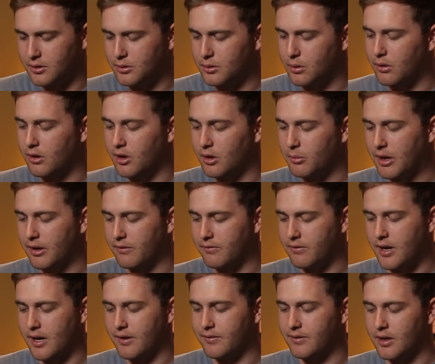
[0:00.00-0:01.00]
tutorial about
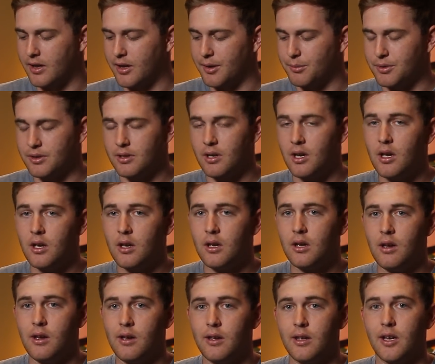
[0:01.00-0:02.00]
5 times.
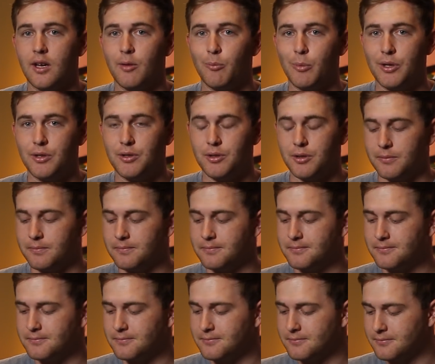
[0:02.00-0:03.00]
Yeah, me too.
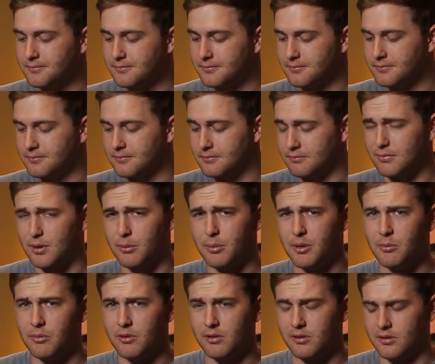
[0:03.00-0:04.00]

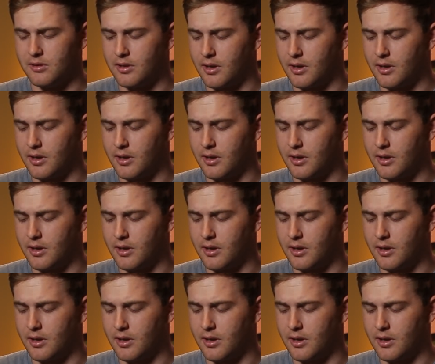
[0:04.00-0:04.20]
Probably more than